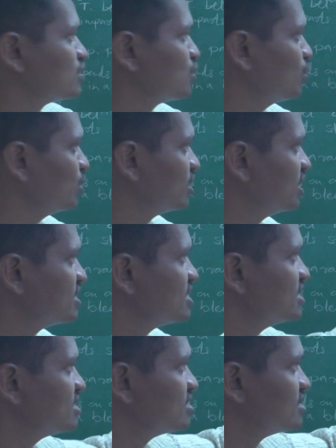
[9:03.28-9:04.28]
so this
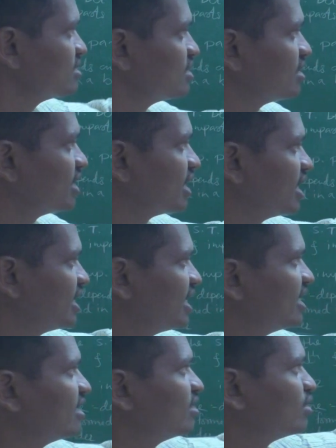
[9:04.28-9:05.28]
is
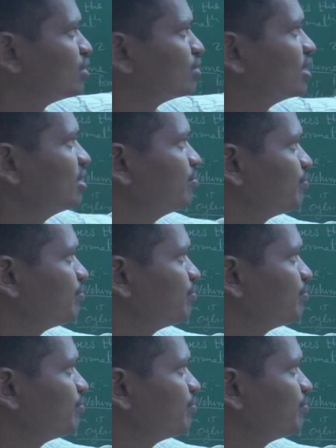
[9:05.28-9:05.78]
related to the